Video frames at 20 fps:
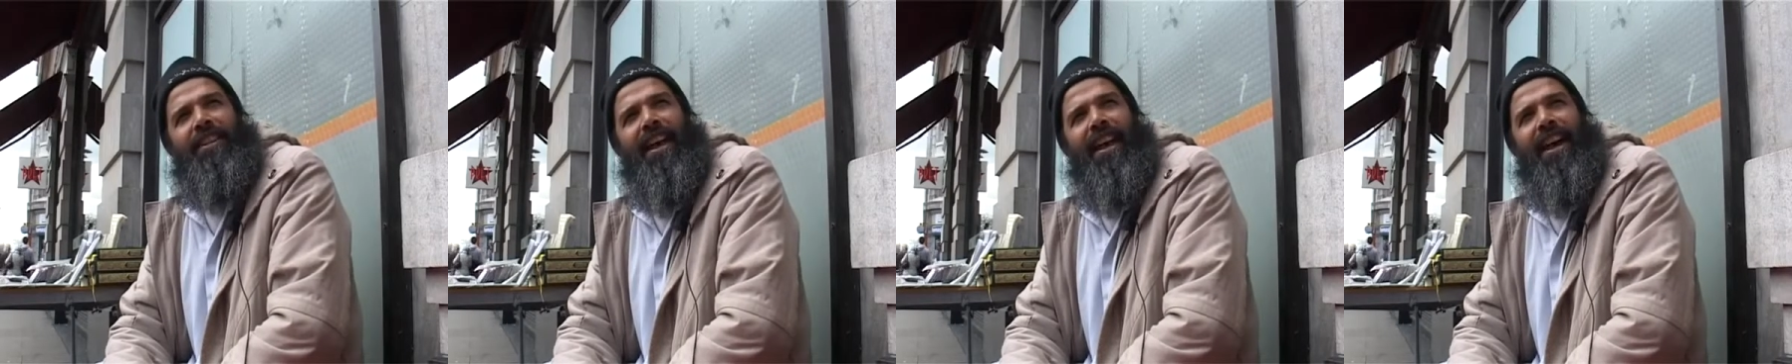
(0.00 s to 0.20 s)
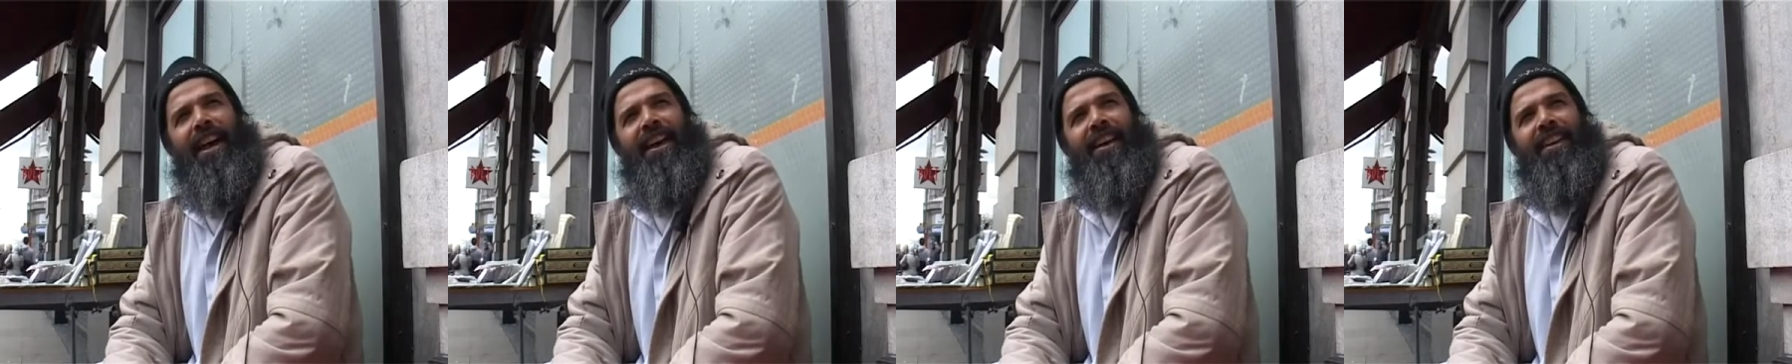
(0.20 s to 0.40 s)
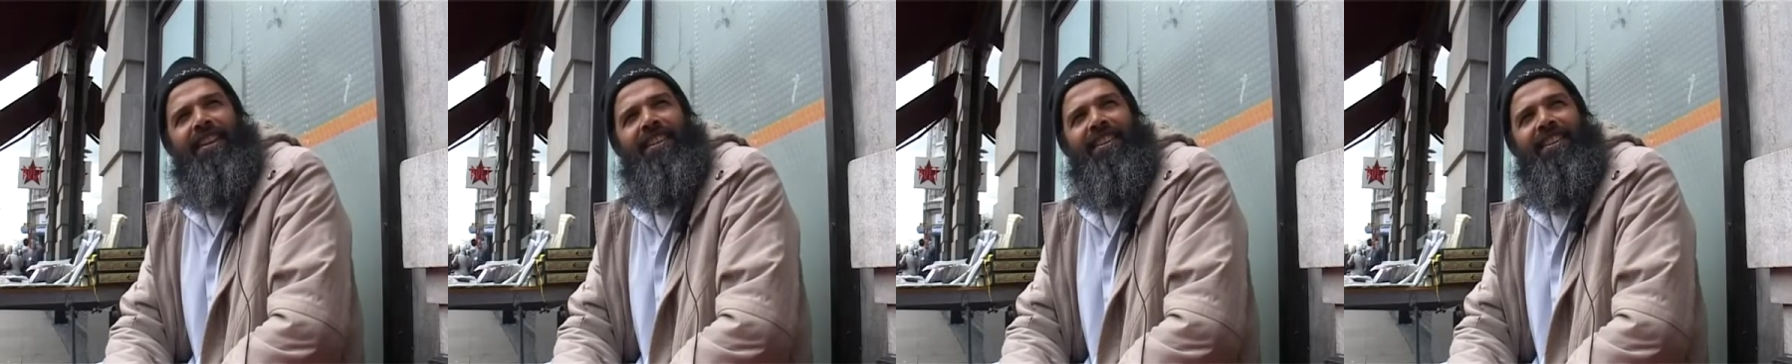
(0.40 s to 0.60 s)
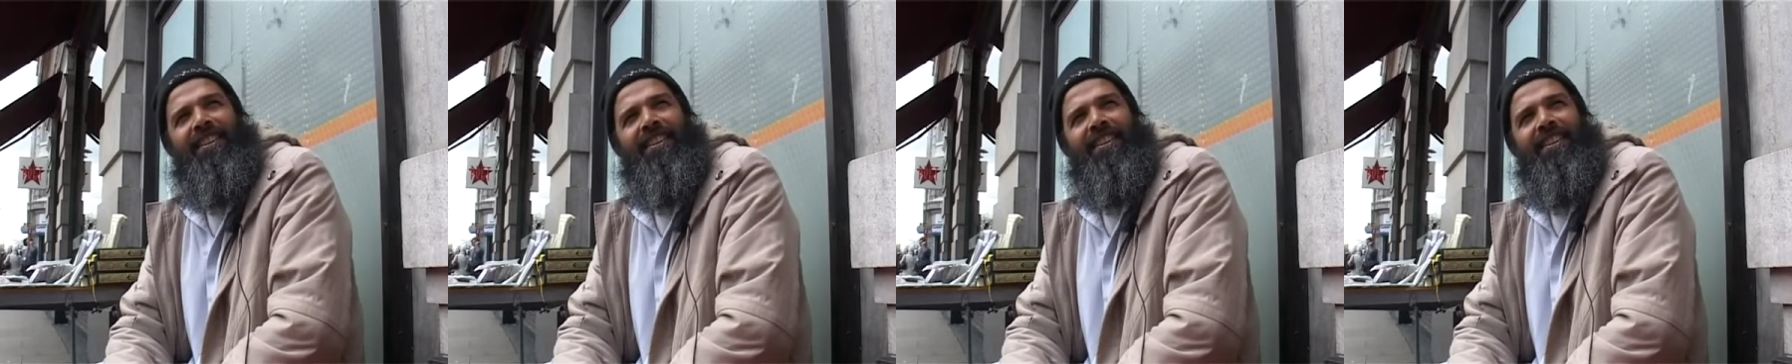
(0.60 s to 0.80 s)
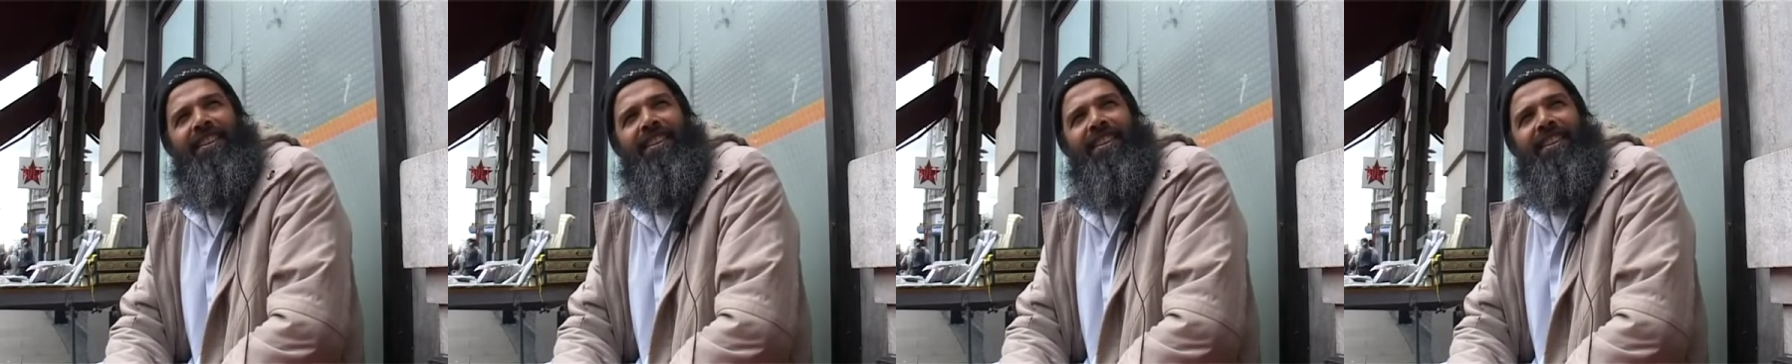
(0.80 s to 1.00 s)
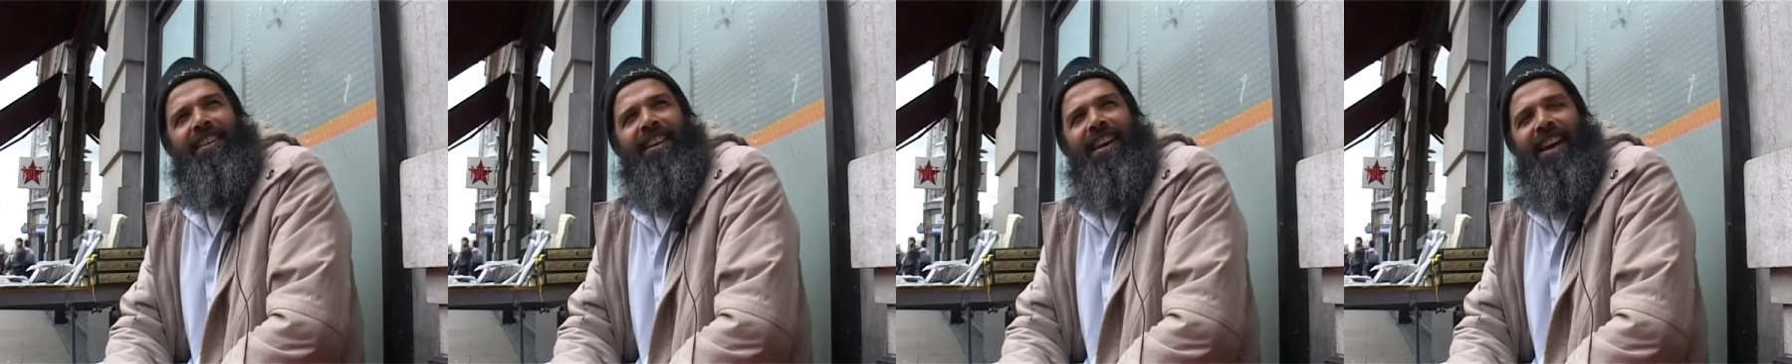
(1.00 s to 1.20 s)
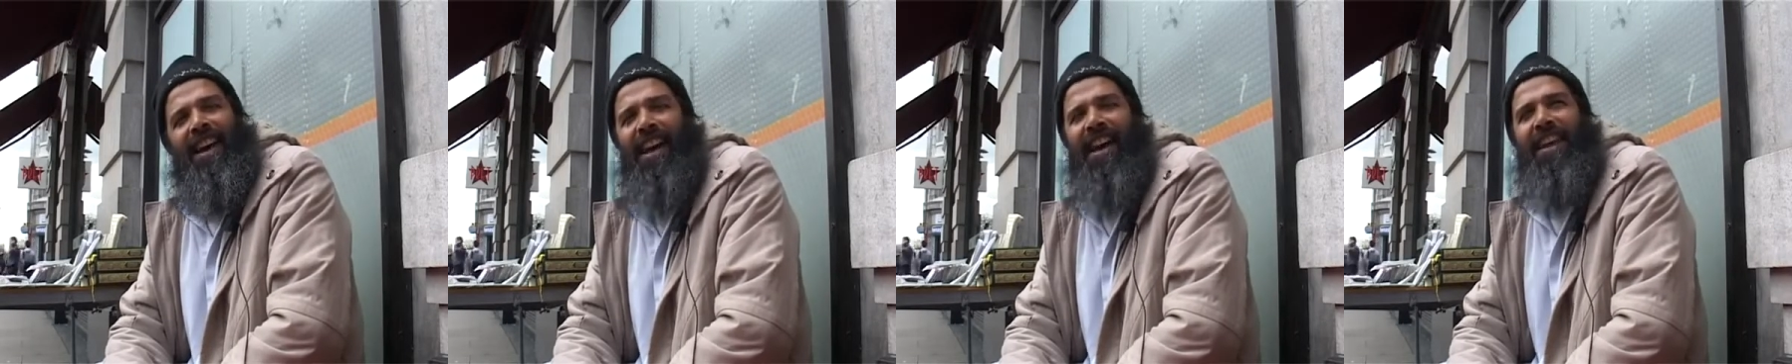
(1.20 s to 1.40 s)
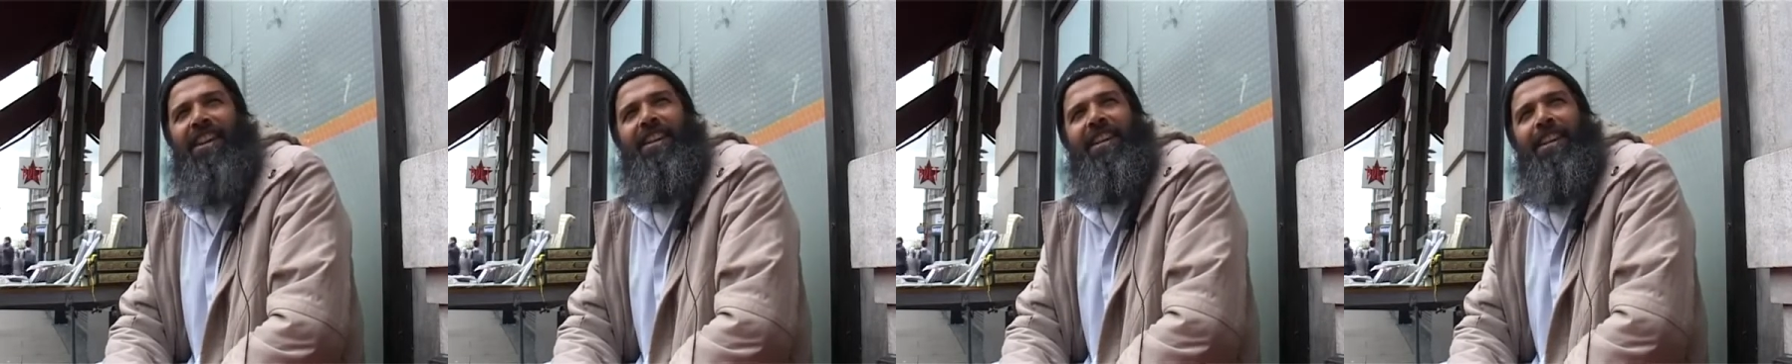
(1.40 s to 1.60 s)
that,
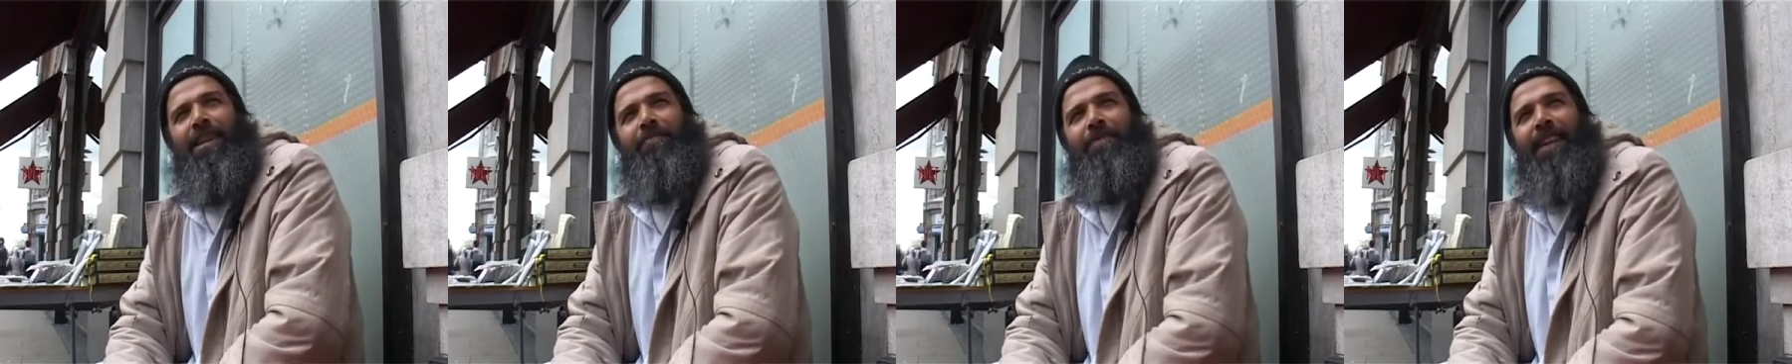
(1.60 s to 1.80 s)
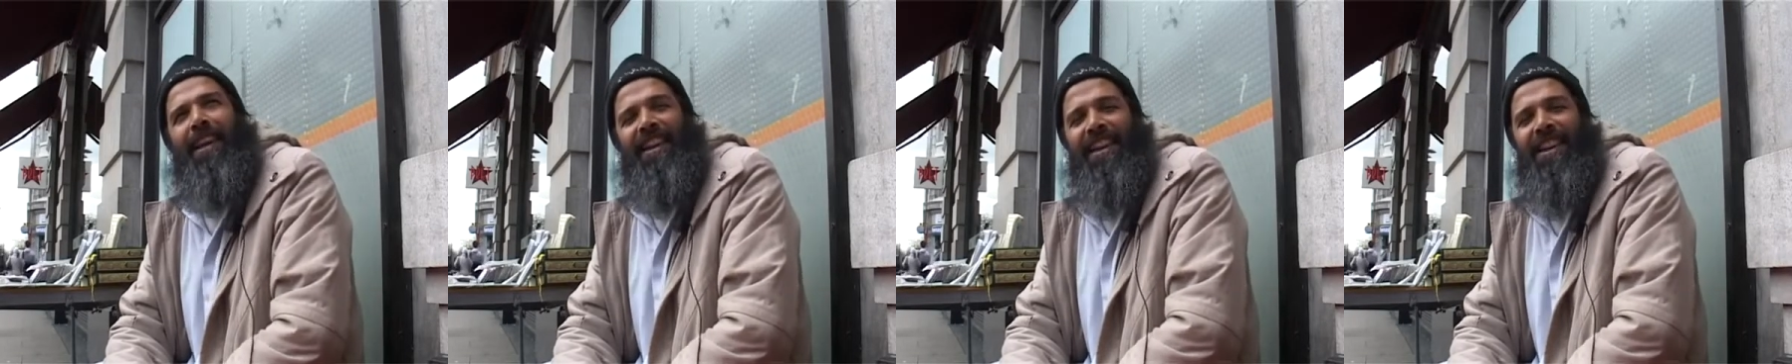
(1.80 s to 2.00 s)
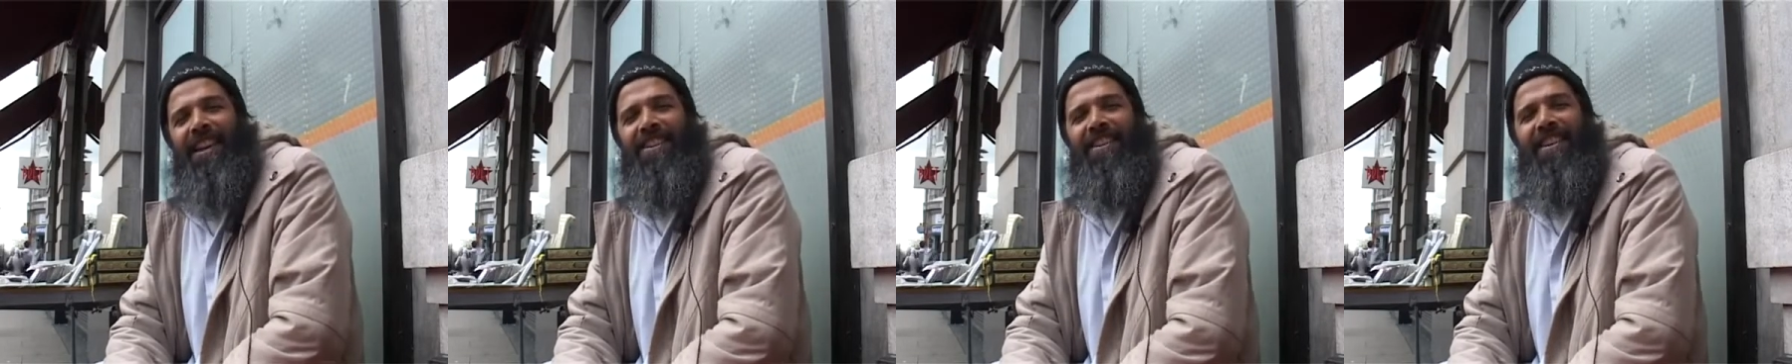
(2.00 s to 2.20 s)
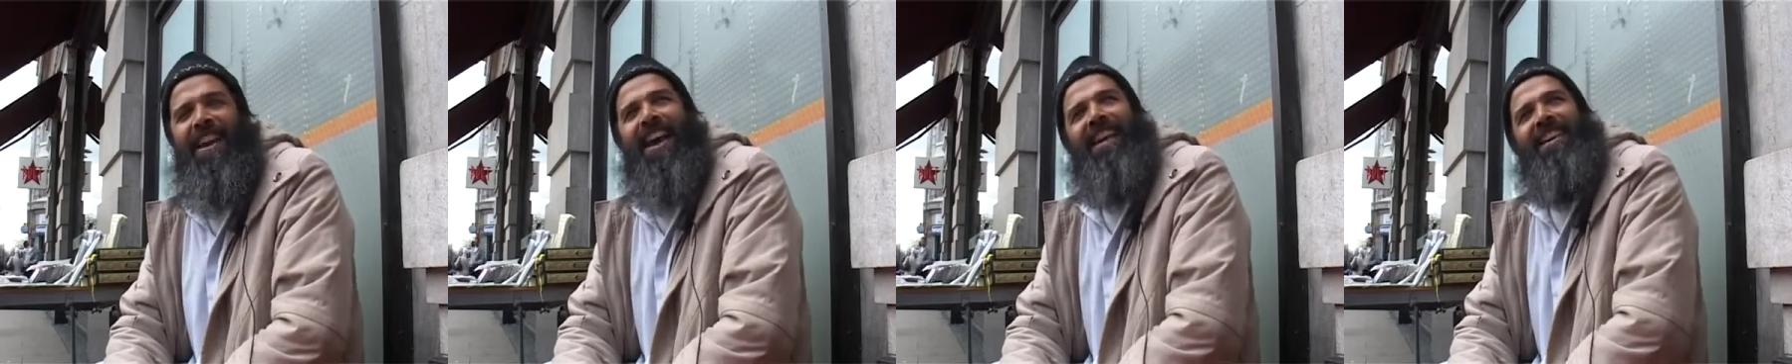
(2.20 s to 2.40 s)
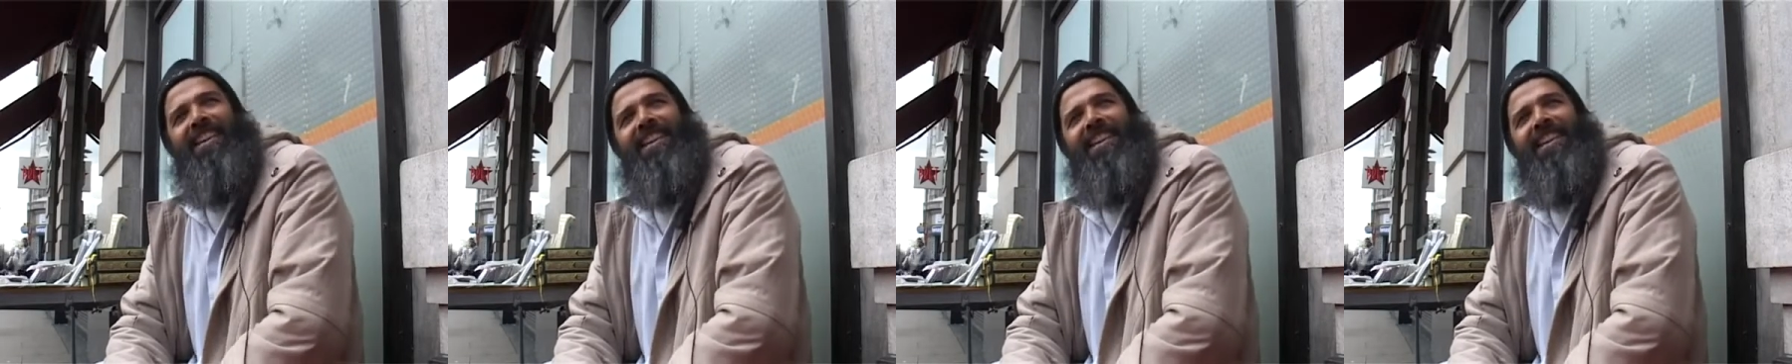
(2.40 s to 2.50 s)
I ended up taking crack.